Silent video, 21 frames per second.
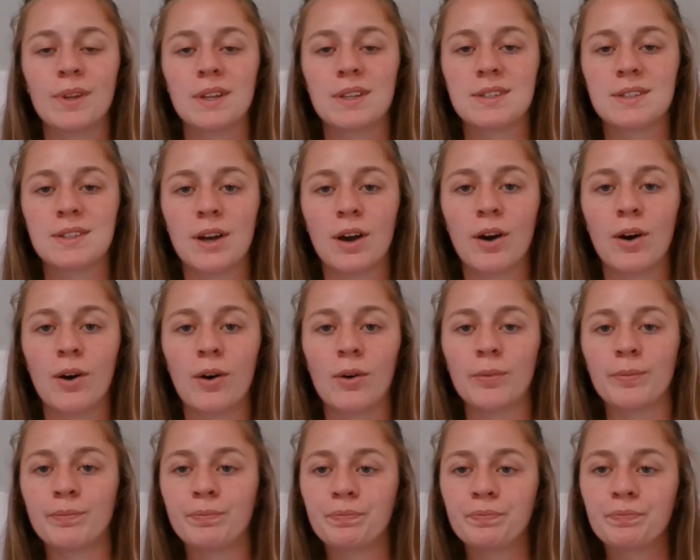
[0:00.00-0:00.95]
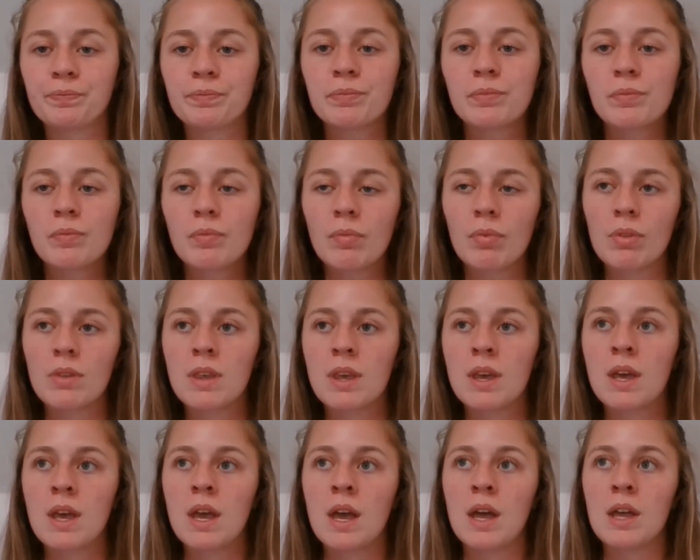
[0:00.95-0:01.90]
So
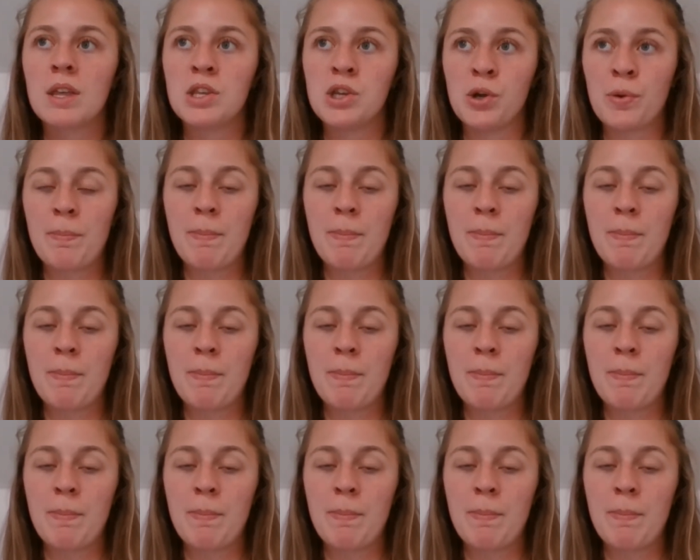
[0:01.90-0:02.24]
your